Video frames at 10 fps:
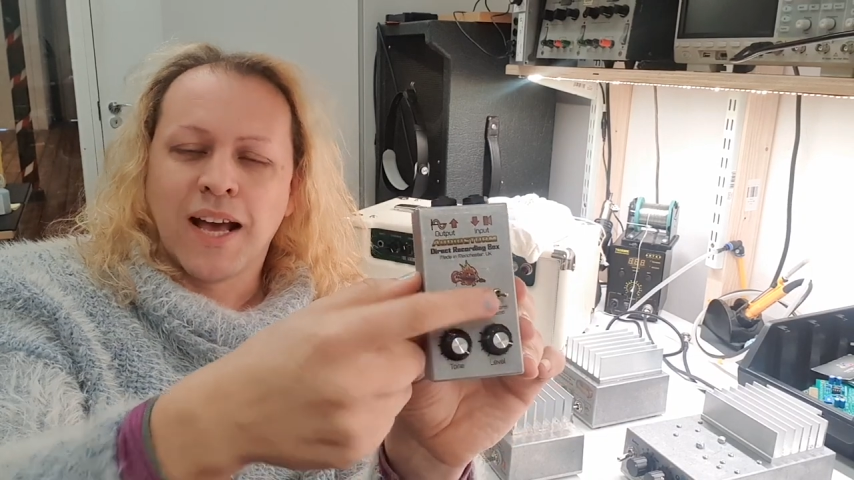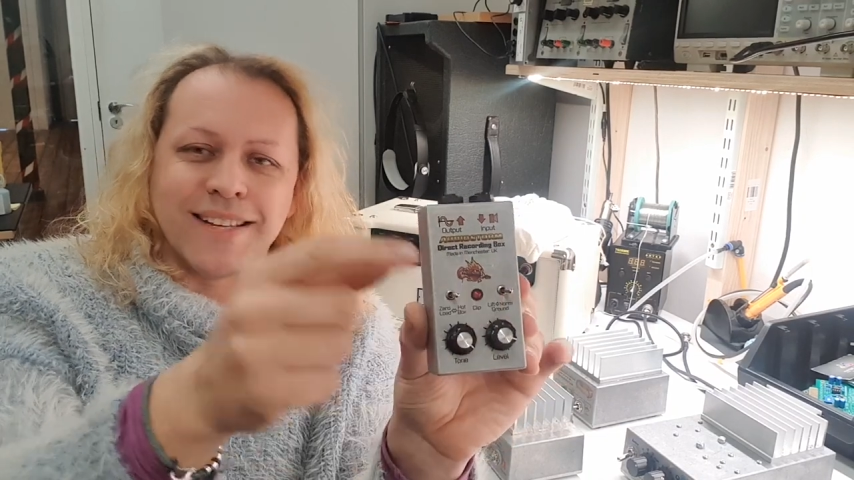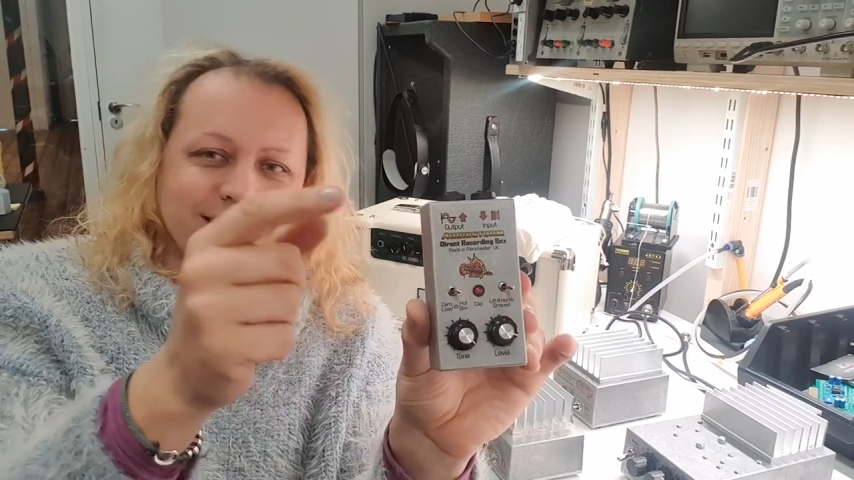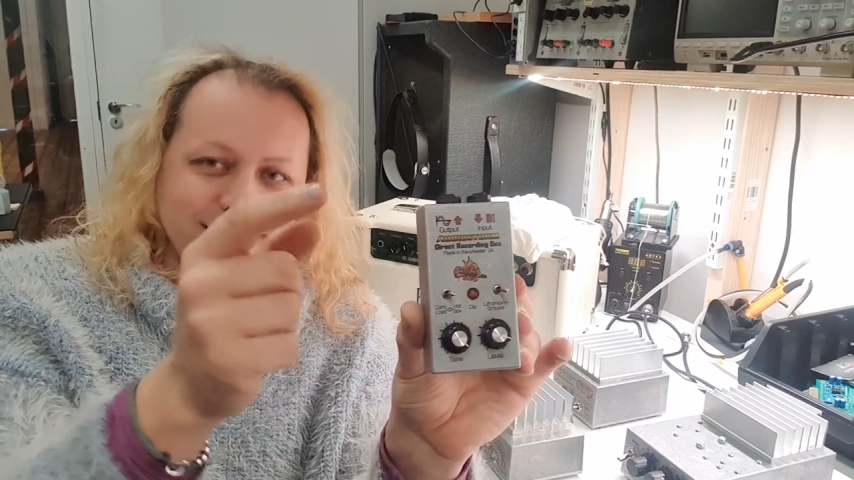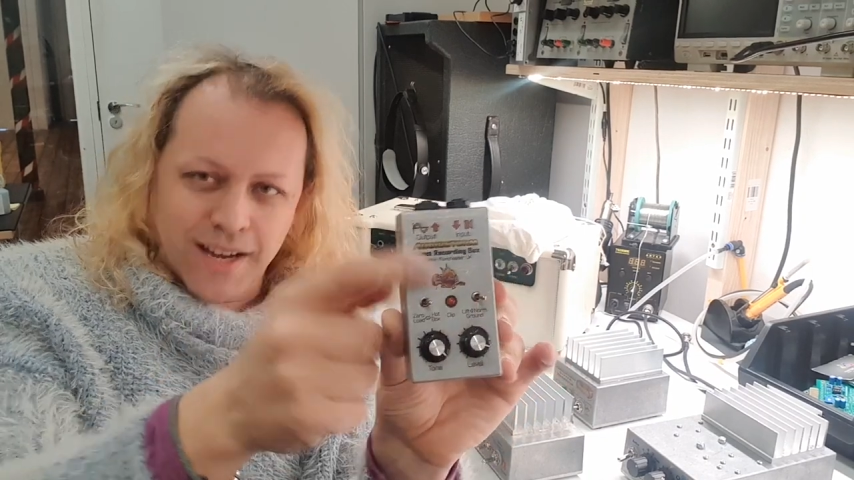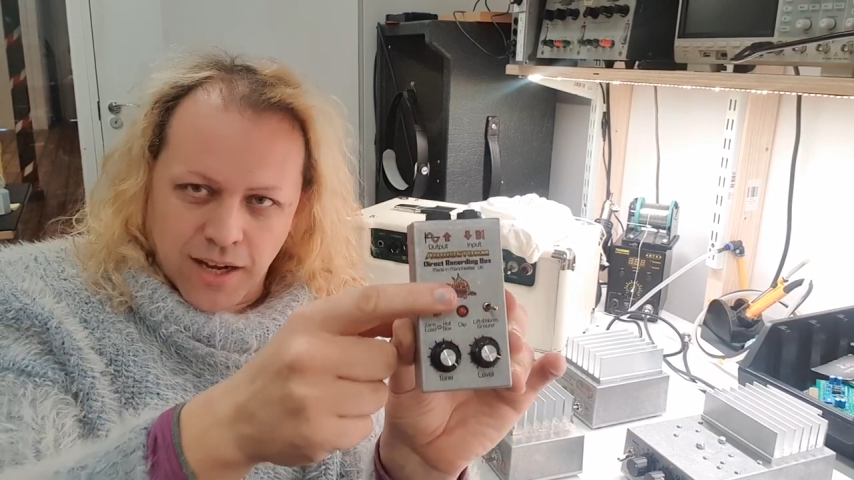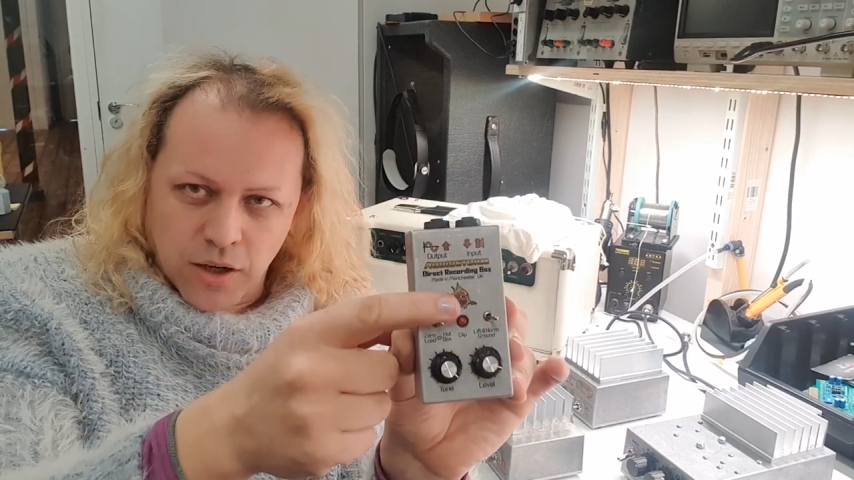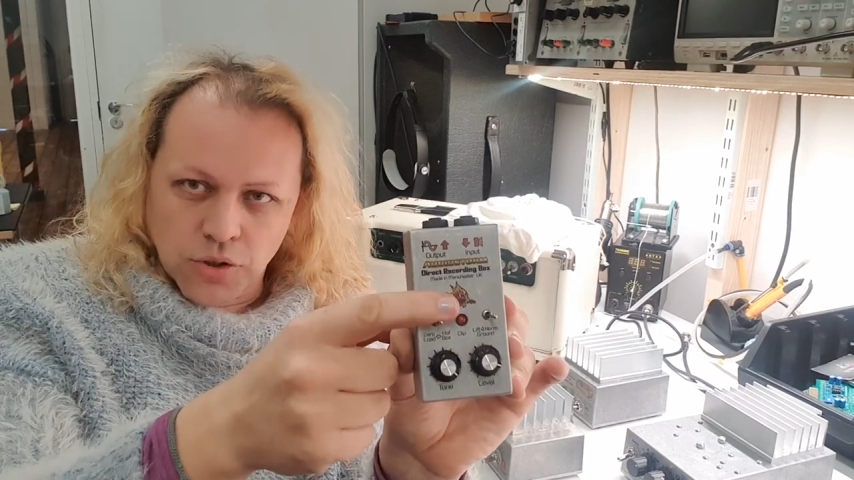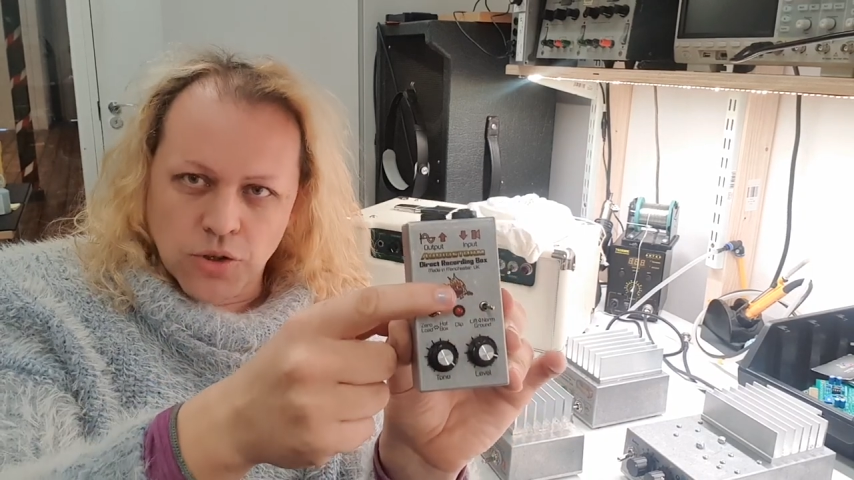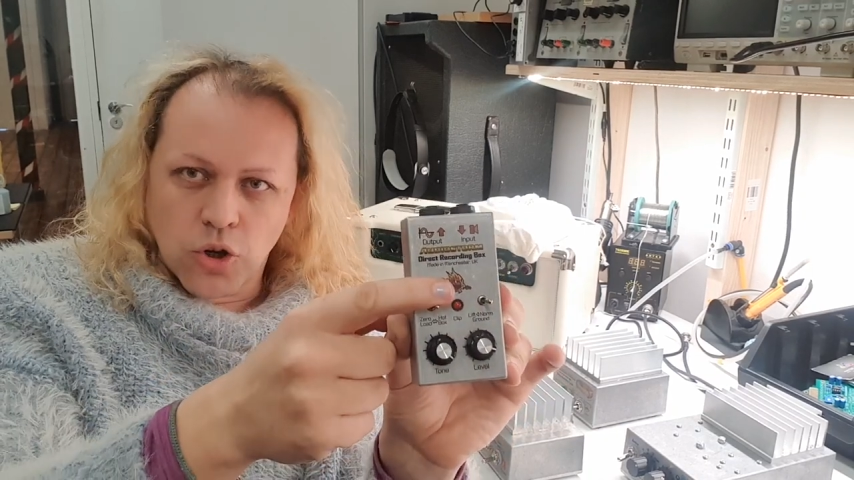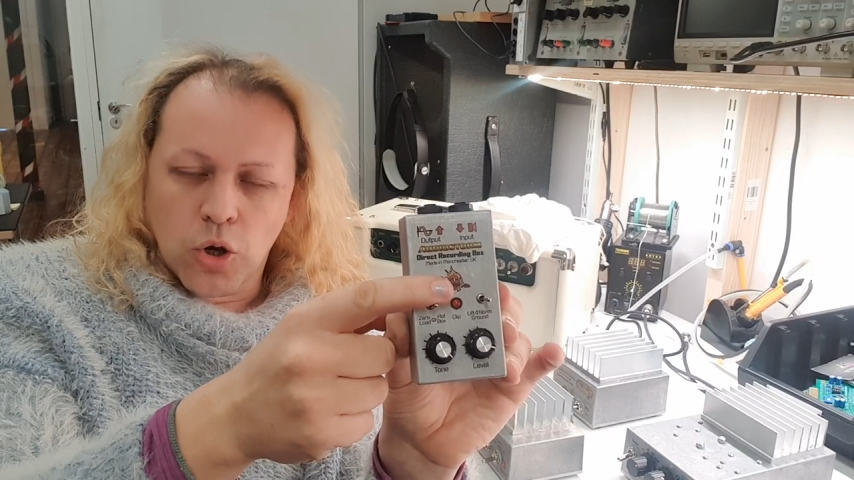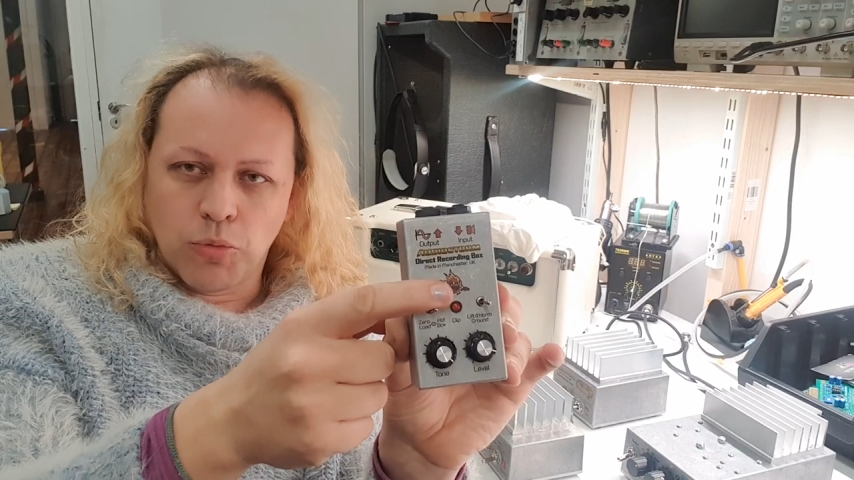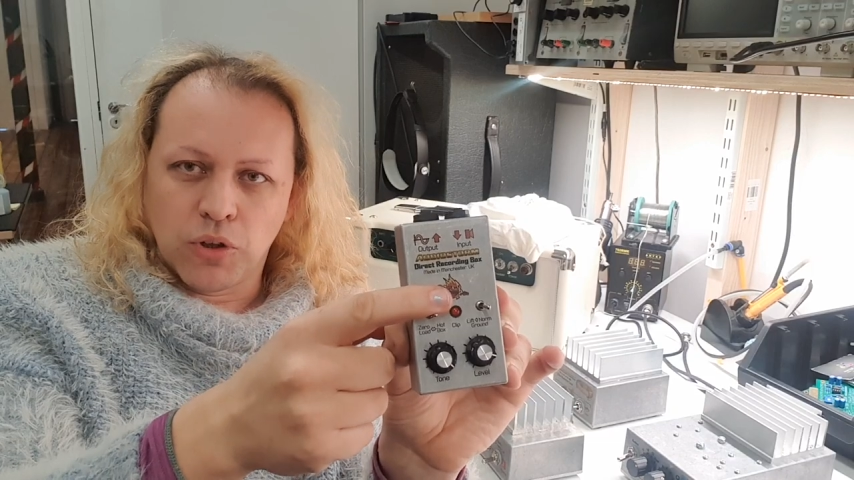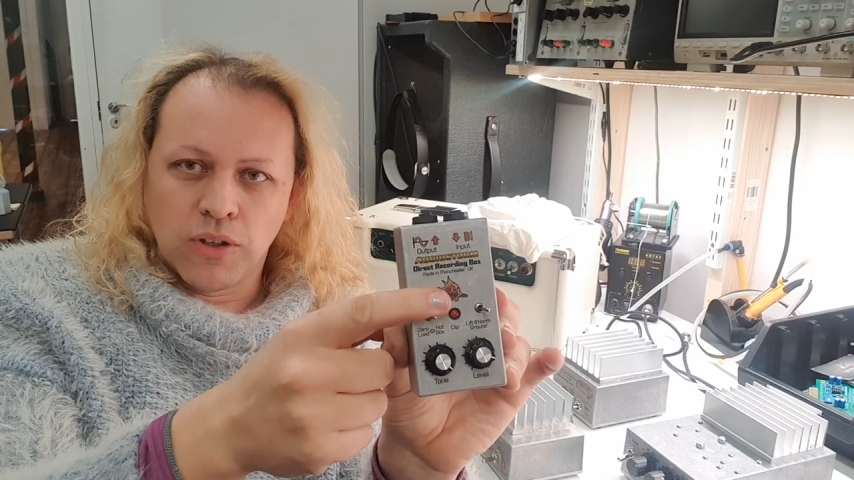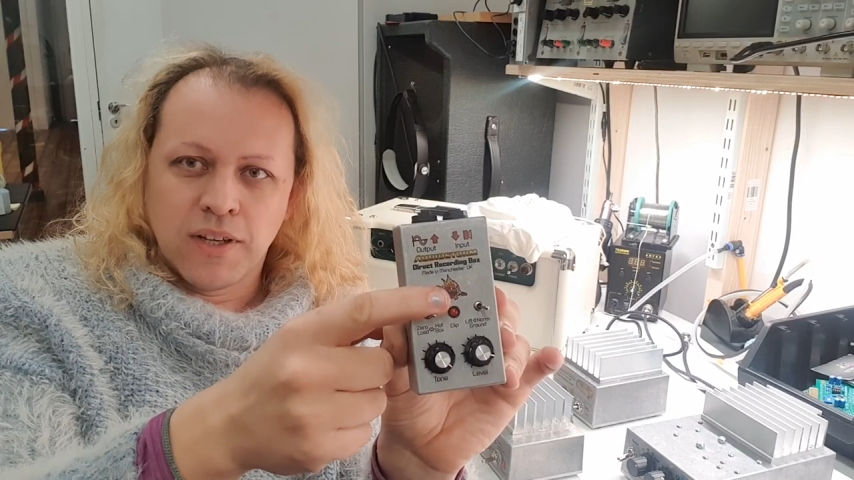and start on
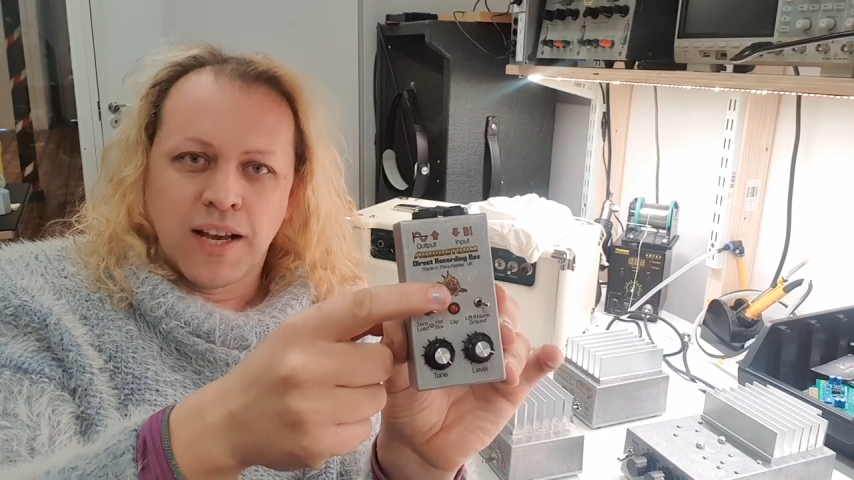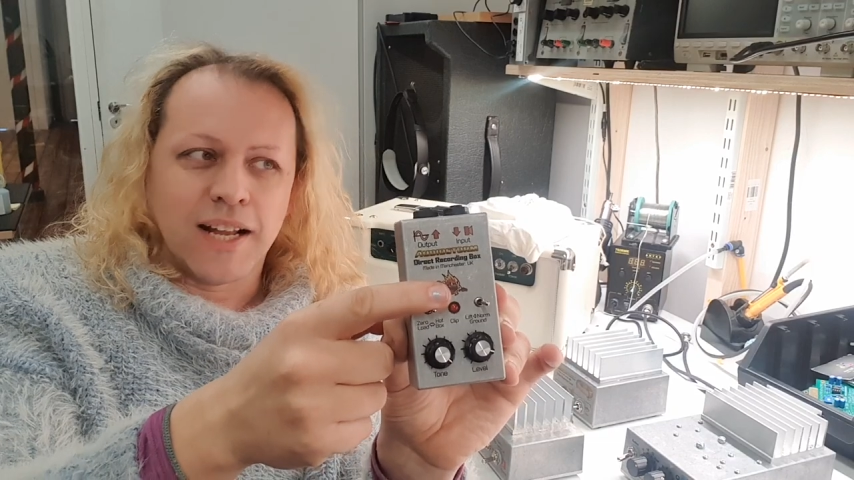normal.